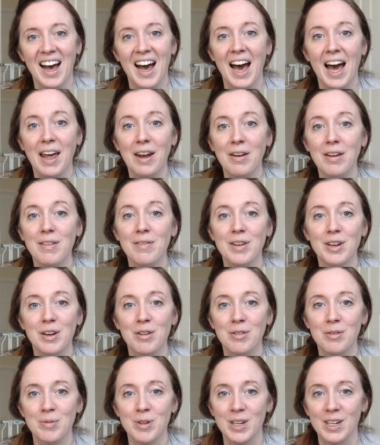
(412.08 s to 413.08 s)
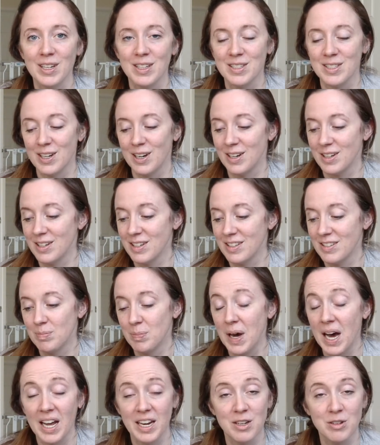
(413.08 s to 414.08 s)
I don't even know when we're going to start
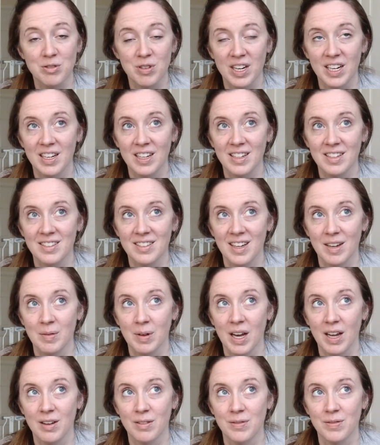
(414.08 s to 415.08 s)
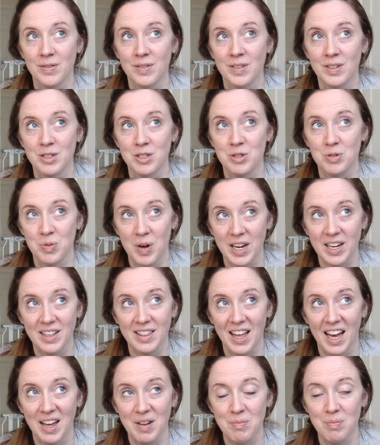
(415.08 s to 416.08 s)
potty training. I'm kind of dreading
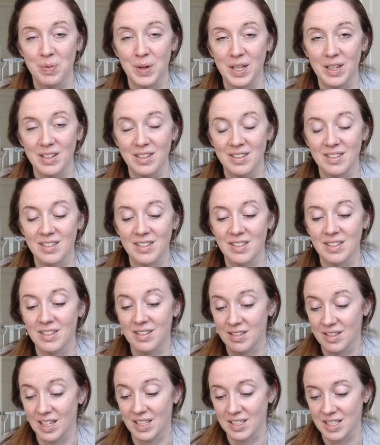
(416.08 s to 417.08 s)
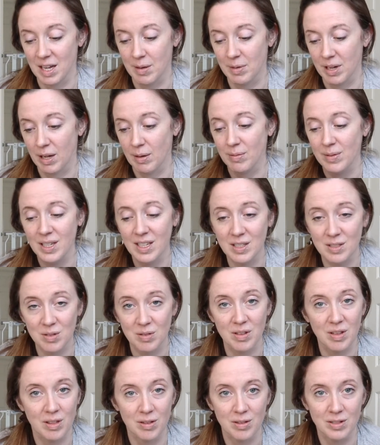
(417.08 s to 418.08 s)
that, but that's coming up. He's
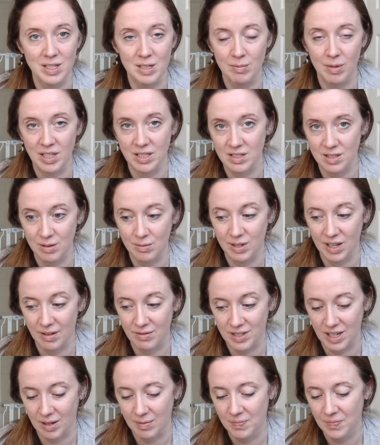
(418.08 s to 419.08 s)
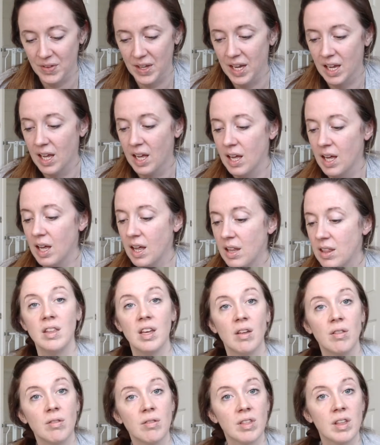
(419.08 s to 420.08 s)
only 13 months, so we have time.
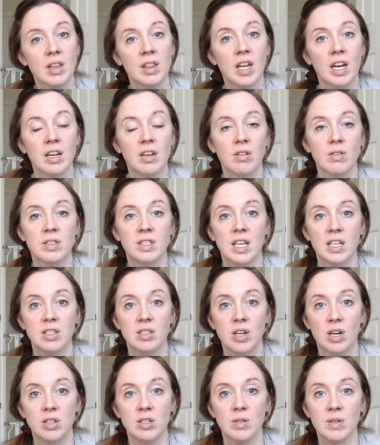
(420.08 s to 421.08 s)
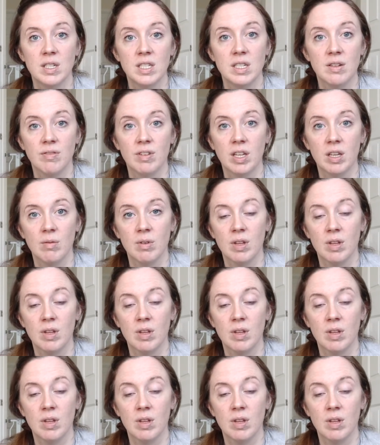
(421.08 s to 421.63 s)
The other thing that I noticed that I started doing differently